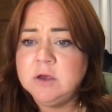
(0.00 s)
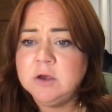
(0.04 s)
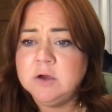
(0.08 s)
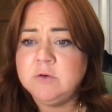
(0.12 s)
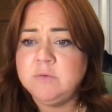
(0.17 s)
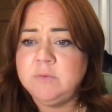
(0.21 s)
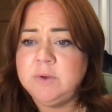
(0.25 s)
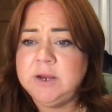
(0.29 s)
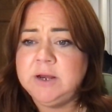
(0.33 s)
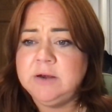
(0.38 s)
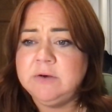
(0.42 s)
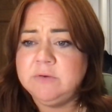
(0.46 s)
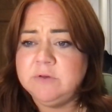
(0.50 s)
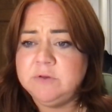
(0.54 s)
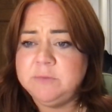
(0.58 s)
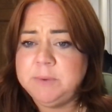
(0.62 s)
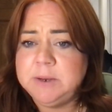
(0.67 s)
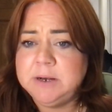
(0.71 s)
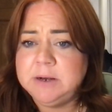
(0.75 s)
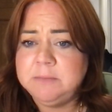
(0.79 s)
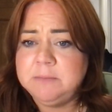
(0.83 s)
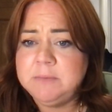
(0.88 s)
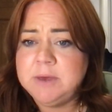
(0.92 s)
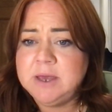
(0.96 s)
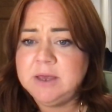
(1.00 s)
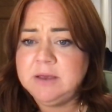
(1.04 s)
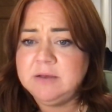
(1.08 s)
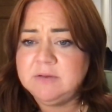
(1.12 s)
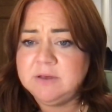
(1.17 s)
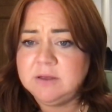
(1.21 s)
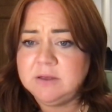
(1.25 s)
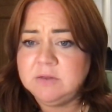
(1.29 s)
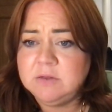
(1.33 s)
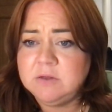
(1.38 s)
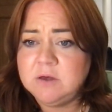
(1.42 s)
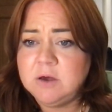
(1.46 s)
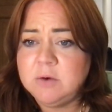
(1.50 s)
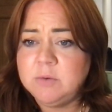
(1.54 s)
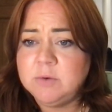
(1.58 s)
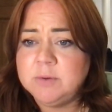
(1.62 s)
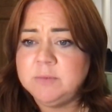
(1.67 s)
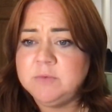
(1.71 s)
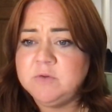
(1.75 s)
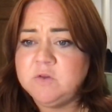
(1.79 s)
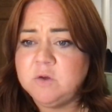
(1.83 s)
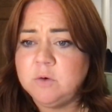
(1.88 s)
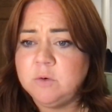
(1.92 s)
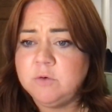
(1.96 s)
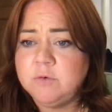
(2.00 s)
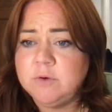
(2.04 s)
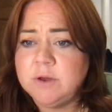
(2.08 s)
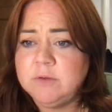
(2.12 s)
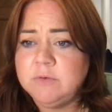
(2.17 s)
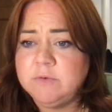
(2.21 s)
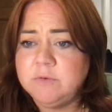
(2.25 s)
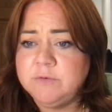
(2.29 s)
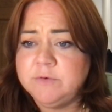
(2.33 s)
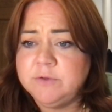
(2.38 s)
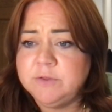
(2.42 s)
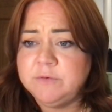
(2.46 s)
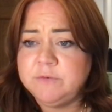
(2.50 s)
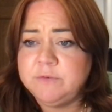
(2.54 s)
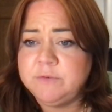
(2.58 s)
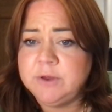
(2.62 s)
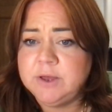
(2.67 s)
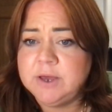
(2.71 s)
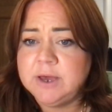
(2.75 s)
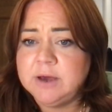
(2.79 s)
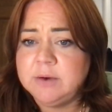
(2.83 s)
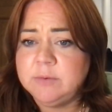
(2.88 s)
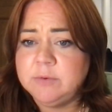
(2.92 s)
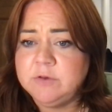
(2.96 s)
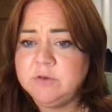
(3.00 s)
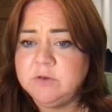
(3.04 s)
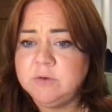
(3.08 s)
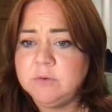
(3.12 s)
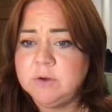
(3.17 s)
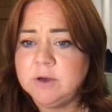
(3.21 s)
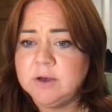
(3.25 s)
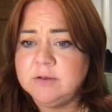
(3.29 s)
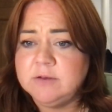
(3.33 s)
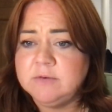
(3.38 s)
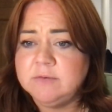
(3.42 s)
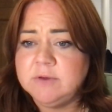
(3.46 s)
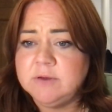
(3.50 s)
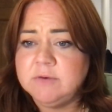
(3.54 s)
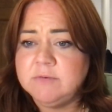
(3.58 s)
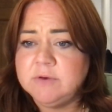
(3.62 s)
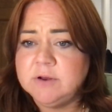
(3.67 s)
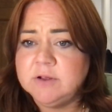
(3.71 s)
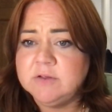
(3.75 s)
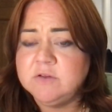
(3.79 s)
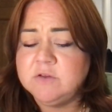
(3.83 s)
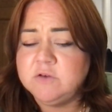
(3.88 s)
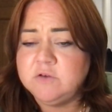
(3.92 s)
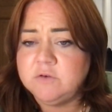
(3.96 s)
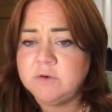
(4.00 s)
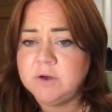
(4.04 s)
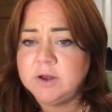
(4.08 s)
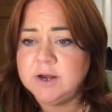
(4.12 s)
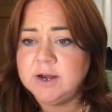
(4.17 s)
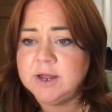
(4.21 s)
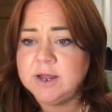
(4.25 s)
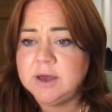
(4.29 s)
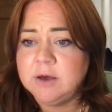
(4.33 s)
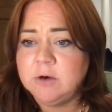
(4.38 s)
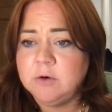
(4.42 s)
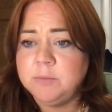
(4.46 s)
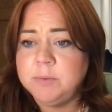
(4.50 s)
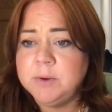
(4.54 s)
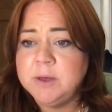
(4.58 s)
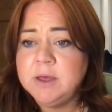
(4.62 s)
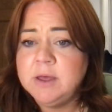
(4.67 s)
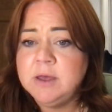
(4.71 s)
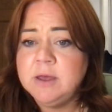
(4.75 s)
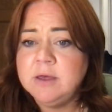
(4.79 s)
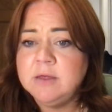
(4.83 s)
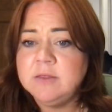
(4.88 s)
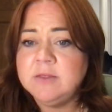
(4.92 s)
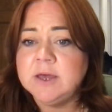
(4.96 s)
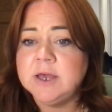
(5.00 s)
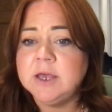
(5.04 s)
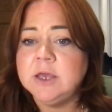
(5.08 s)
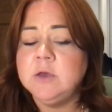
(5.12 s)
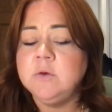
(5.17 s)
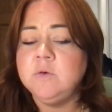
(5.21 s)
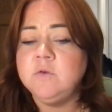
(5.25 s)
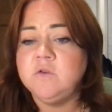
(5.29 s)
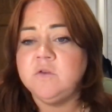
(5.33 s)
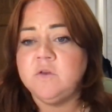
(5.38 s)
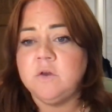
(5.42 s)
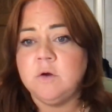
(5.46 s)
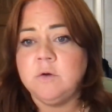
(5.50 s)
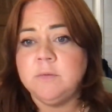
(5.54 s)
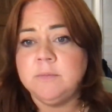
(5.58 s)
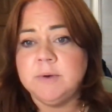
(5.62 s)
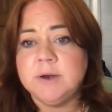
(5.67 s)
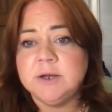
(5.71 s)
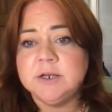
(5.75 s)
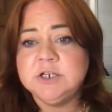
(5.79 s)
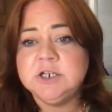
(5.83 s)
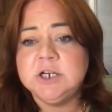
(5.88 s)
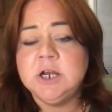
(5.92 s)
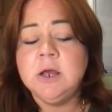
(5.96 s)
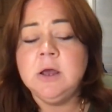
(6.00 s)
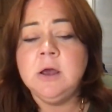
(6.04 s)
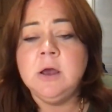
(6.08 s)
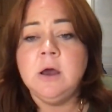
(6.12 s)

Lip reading: Karina has been amazing, though, and I'm so grateful for the free hours you guys have given us to try and help. Thank you so much.